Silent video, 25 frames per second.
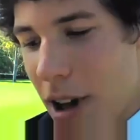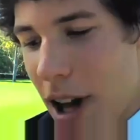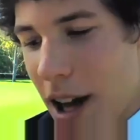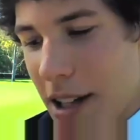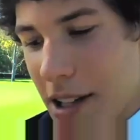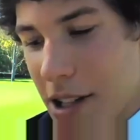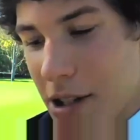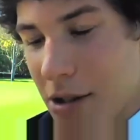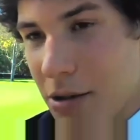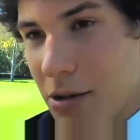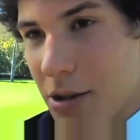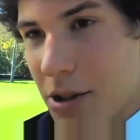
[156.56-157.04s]
Well,
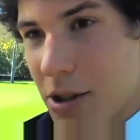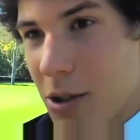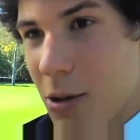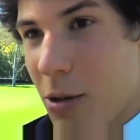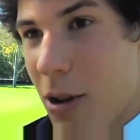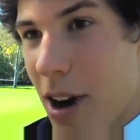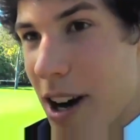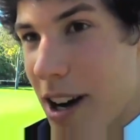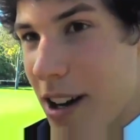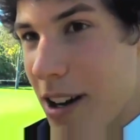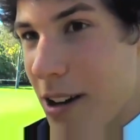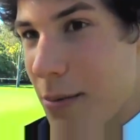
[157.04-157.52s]
our school is
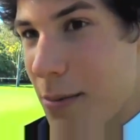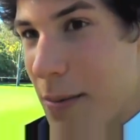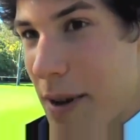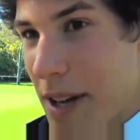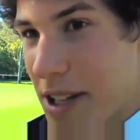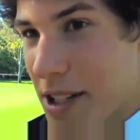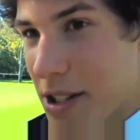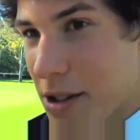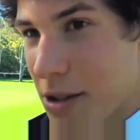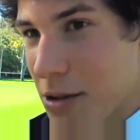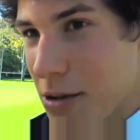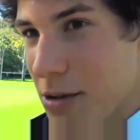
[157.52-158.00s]
quite a
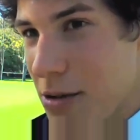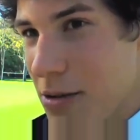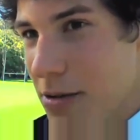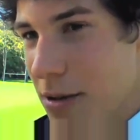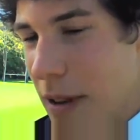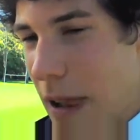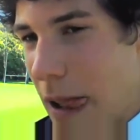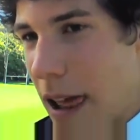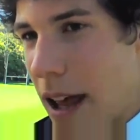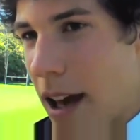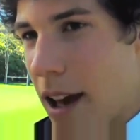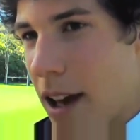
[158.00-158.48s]
big school,
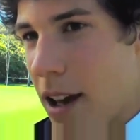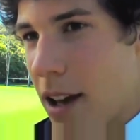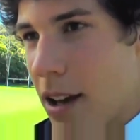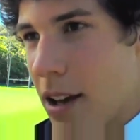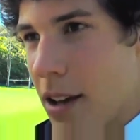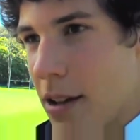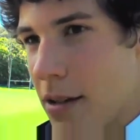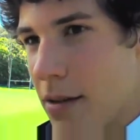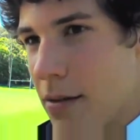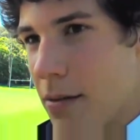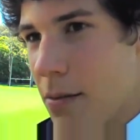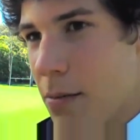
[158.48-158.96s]

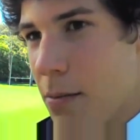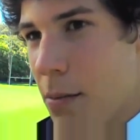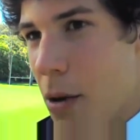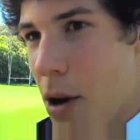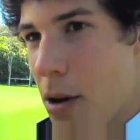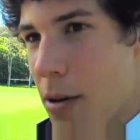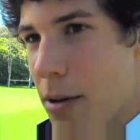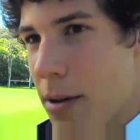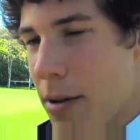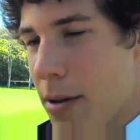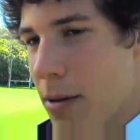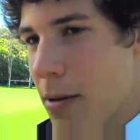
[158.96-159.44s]

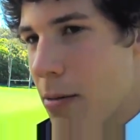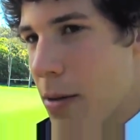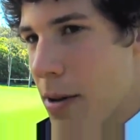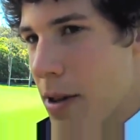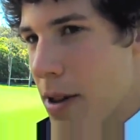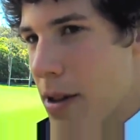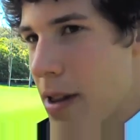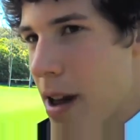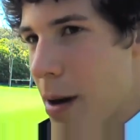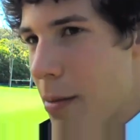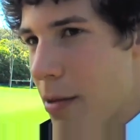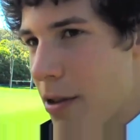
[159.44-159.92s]
both
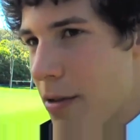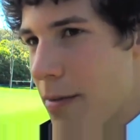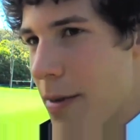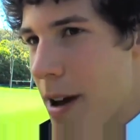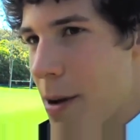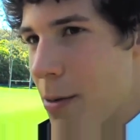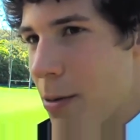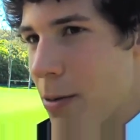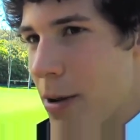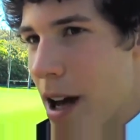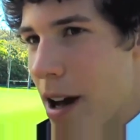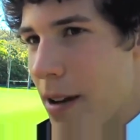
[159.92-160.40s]
with the number of
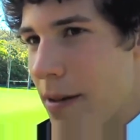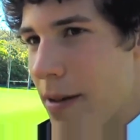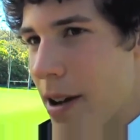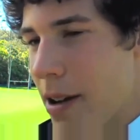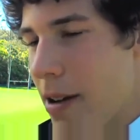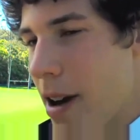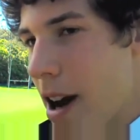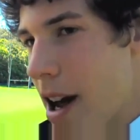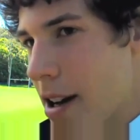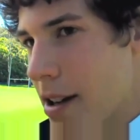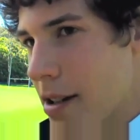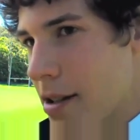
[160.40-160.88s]
people we have
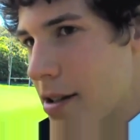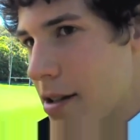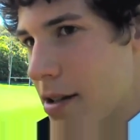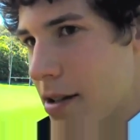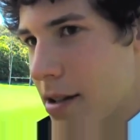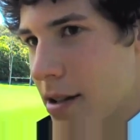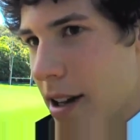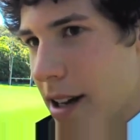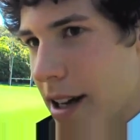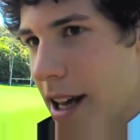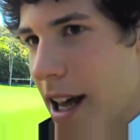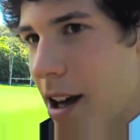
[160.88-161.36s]
here and
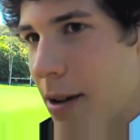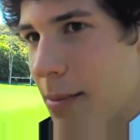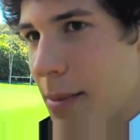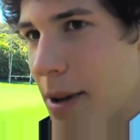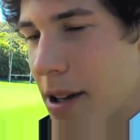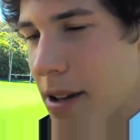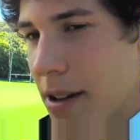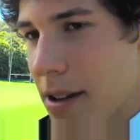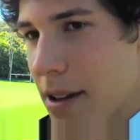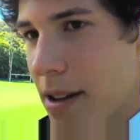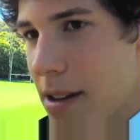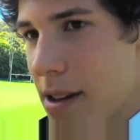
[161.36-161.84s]
just like how
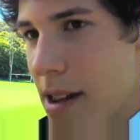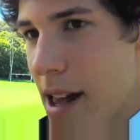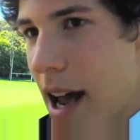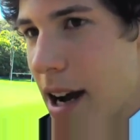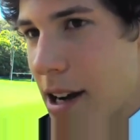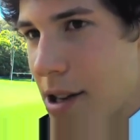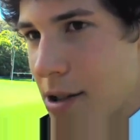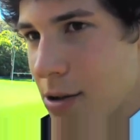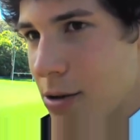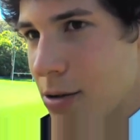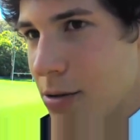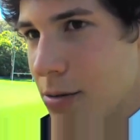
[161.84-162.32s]
big the
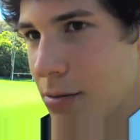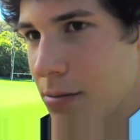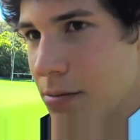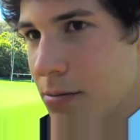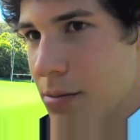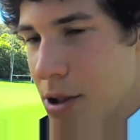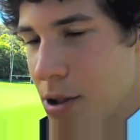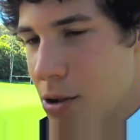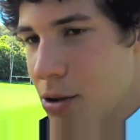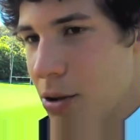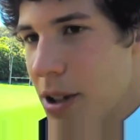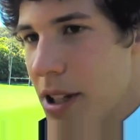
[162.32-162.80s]
actual
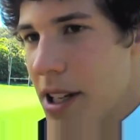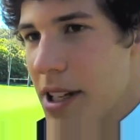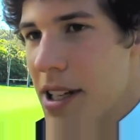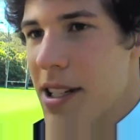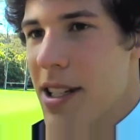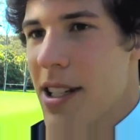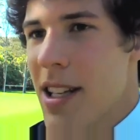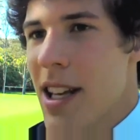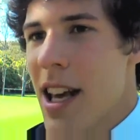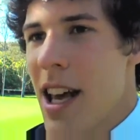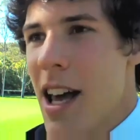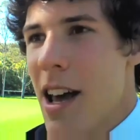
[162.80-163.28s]
school
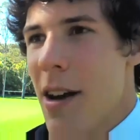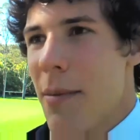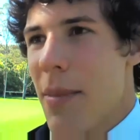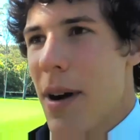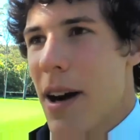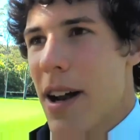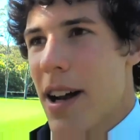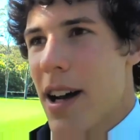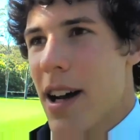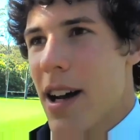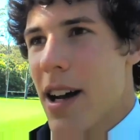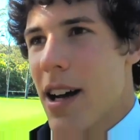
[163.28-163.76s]
is.
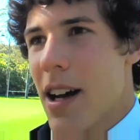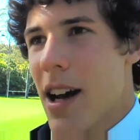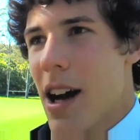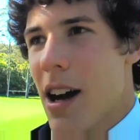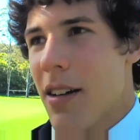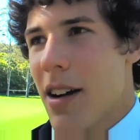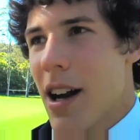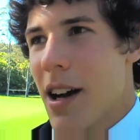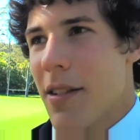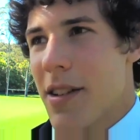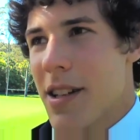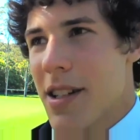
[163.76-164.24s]
But
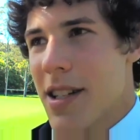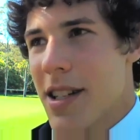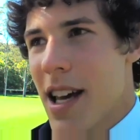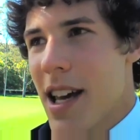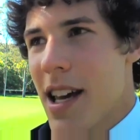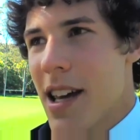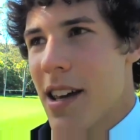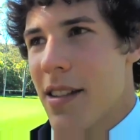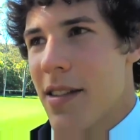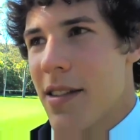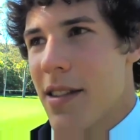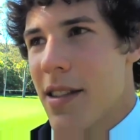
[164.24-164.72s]
I would have to
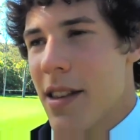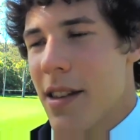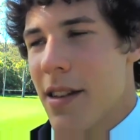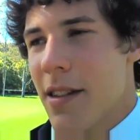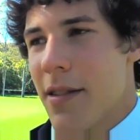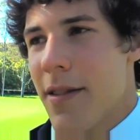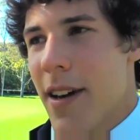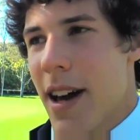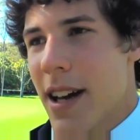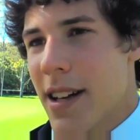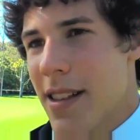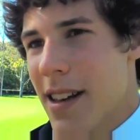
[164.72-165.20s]
say
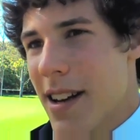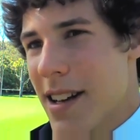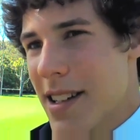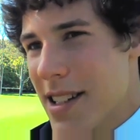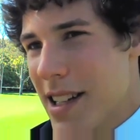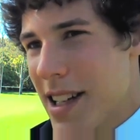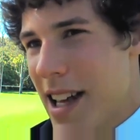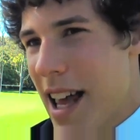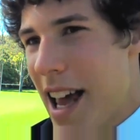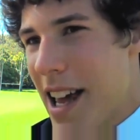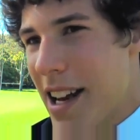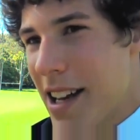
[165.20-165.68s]
the fact that
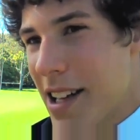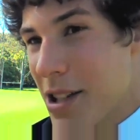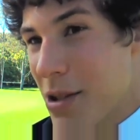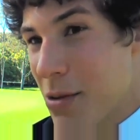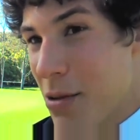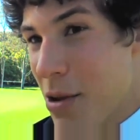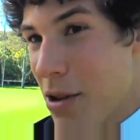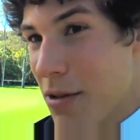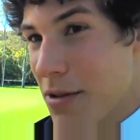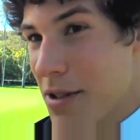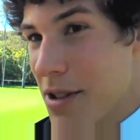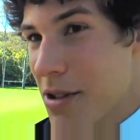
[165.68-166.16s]
it's a
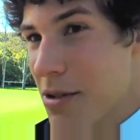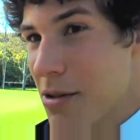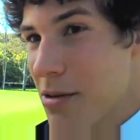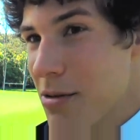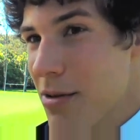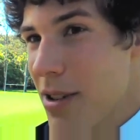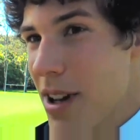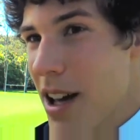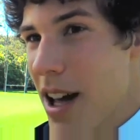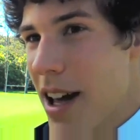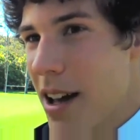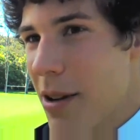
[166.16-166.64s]
K-12
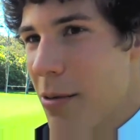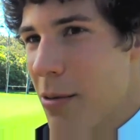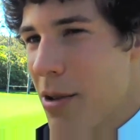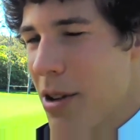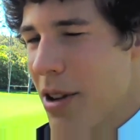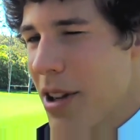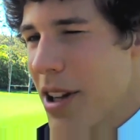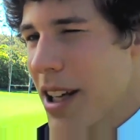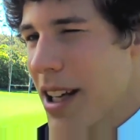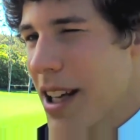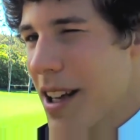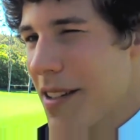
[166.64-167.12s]
school, it
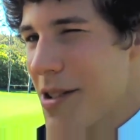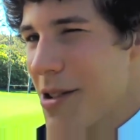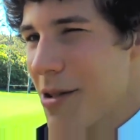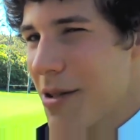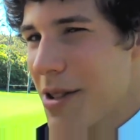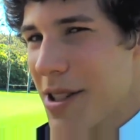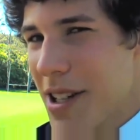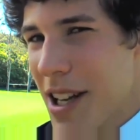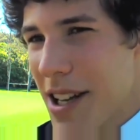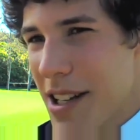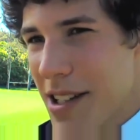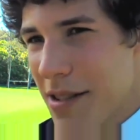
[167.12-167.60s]
really gives
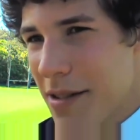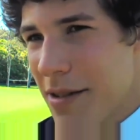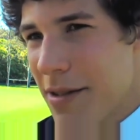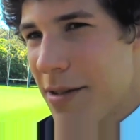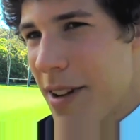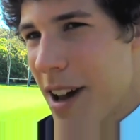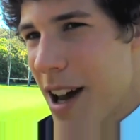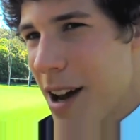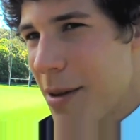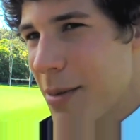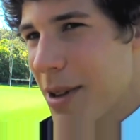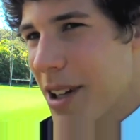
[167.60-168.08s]
you a sense of
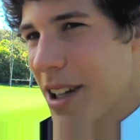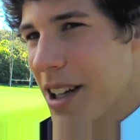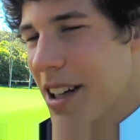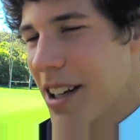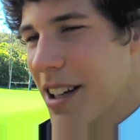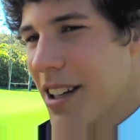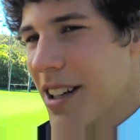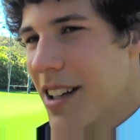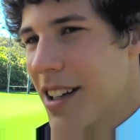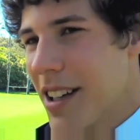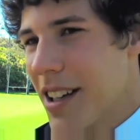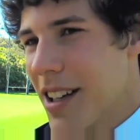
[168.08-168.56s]

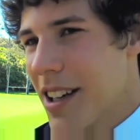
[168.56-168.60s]
family,